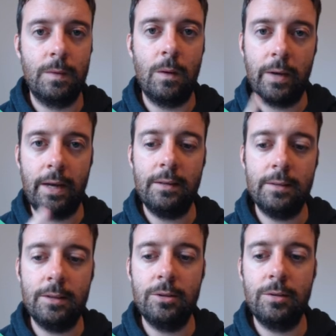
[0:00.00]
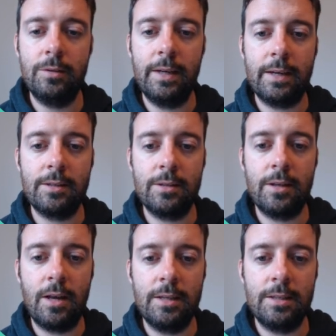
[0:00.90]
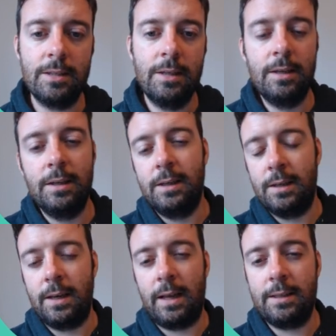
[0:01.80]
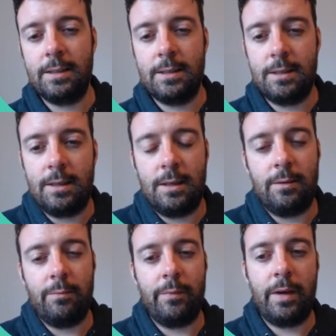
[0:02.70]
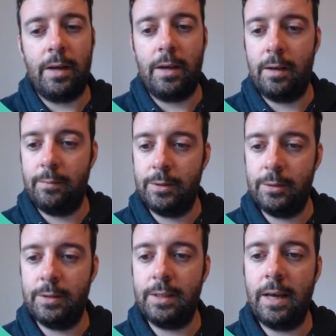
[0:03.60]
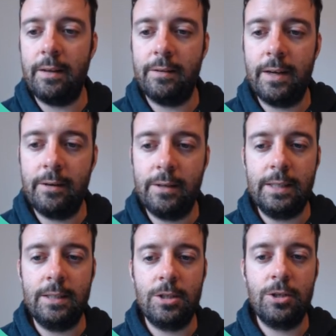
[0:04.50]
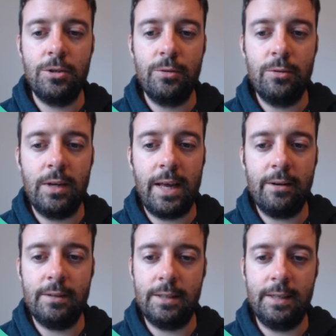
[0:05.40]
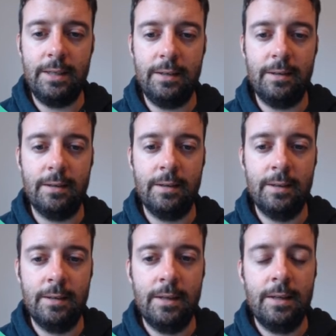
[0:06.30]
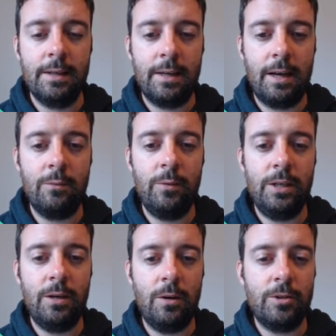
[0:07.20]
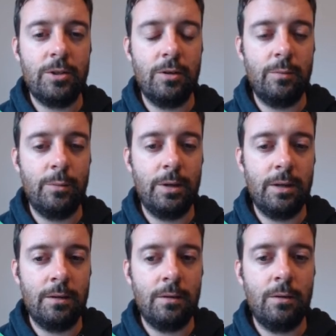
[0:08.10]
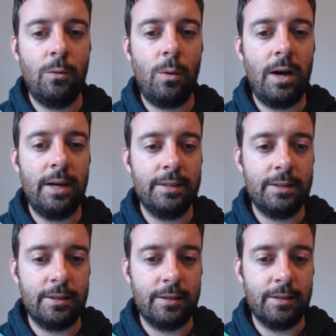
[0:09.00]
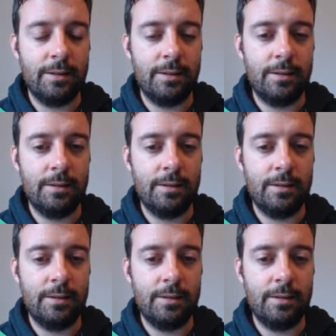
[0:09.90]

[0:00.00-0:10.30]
Okay, did you do the exercise? Let's do it together now. It's too loud in here. Can we go somewhere quieter?